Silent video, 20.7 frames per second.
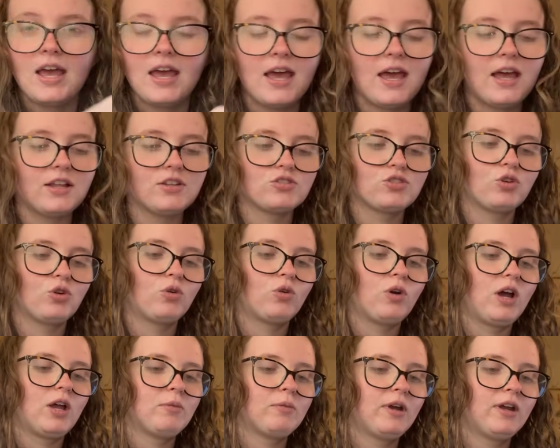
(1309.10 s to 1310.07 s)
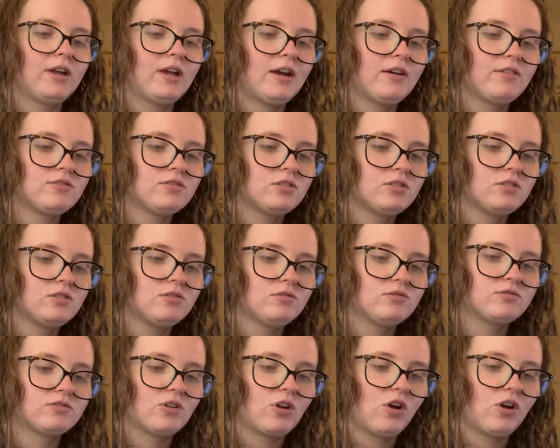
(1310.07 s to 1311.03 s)
And so I might have to
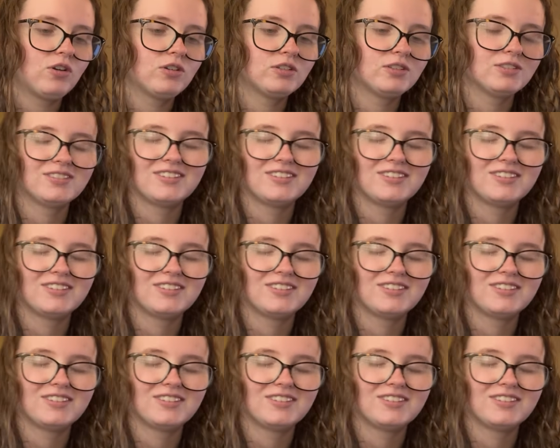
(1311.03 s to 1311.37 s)
frog